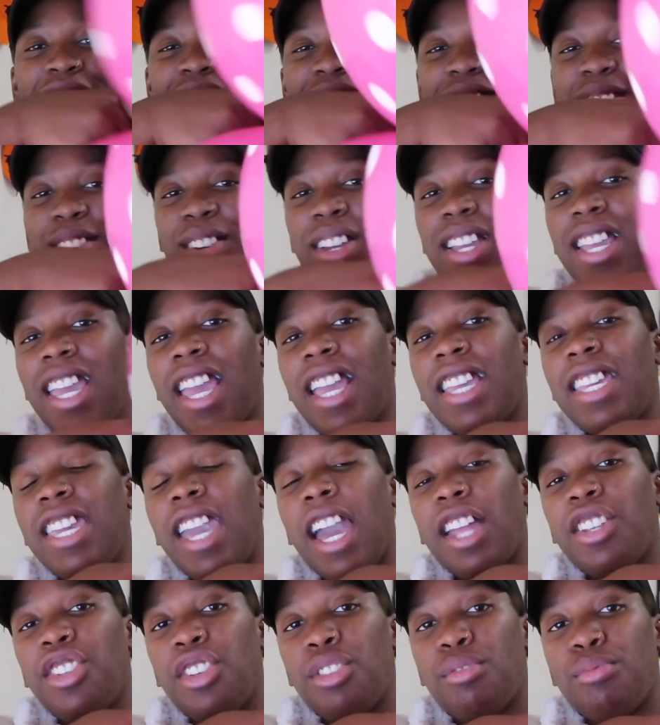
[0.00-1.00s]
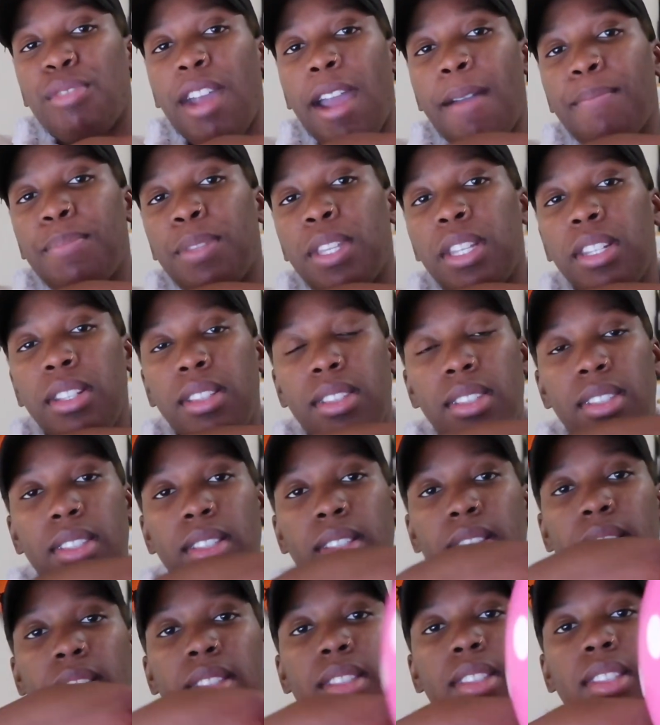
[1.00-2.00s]
so again, yeah, I just wrap the
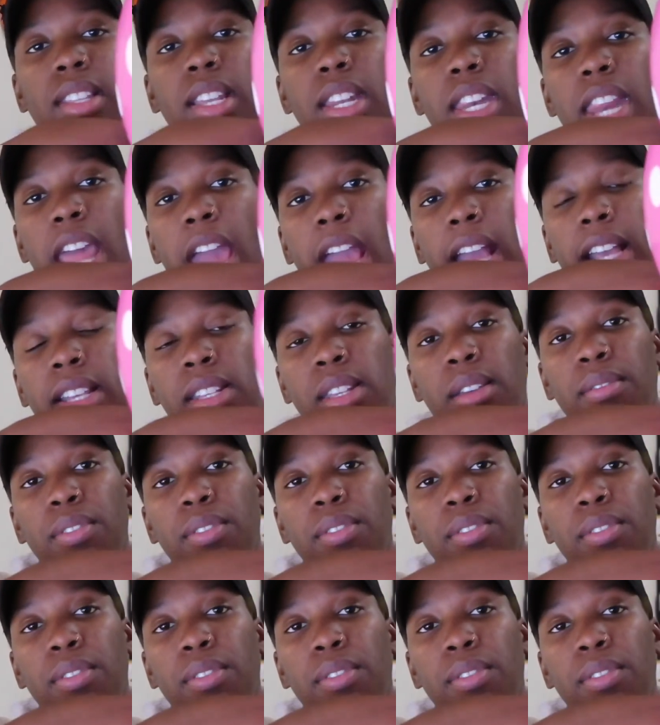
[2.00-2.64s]
the necks